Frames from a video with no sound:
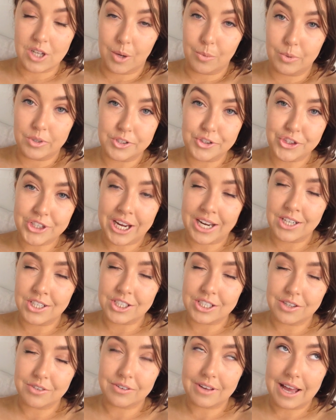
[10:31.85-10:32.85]
I wouldn't
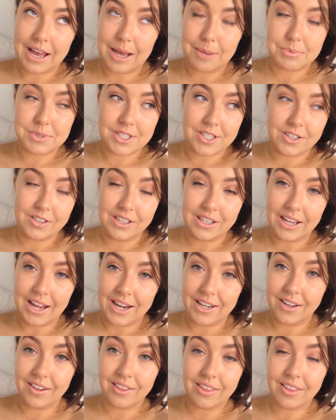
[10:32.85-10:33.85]
change it for absolutely
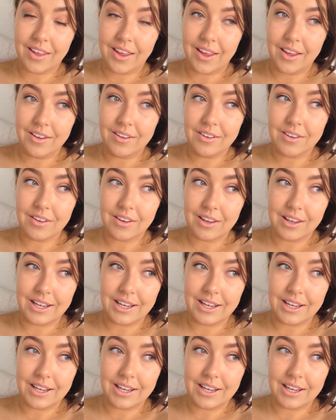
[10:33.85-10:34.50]
anything.